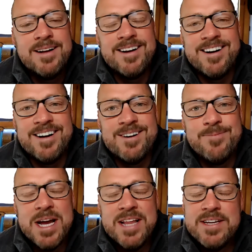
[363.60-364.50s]

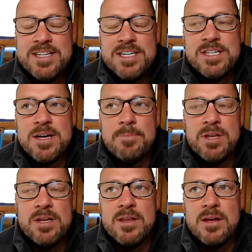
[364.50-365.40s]
And this is
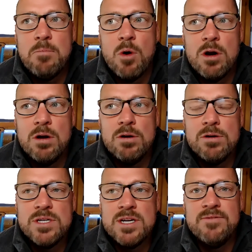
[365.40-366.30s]
something that
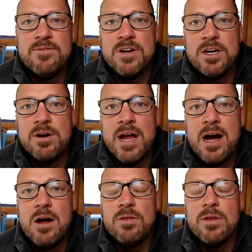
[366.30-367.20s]
marketers have figured
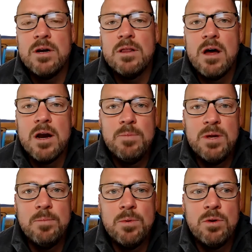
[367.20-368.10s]
out that a lot of
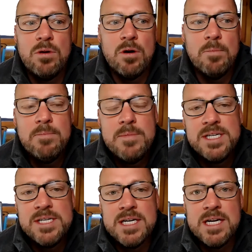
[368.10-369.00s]
people are
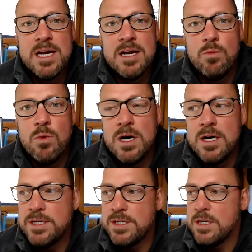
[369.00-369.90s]
missing. And what
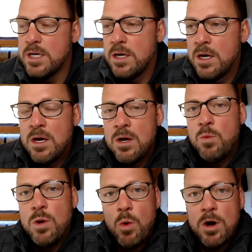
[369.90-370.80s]
it is that
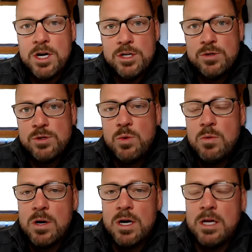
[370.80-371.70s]
we want to do is we
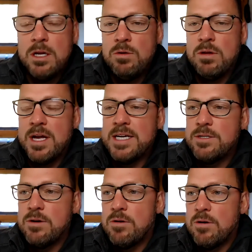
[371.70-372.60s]
want to
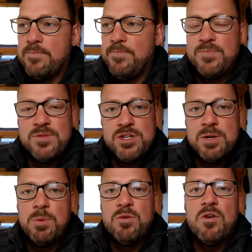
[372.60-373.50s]
utilize our
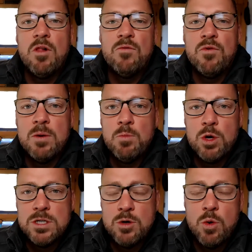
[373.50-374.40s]
simple to follow
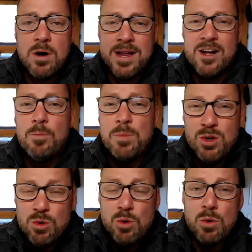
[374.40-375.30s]
frameworks in order to help
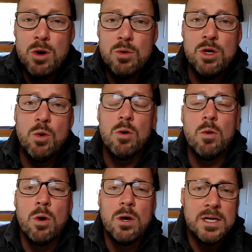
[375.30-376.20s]
you grow
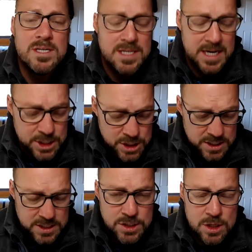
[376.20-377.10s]
your
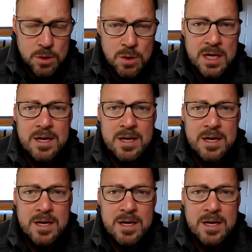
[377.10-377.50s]
organization. So,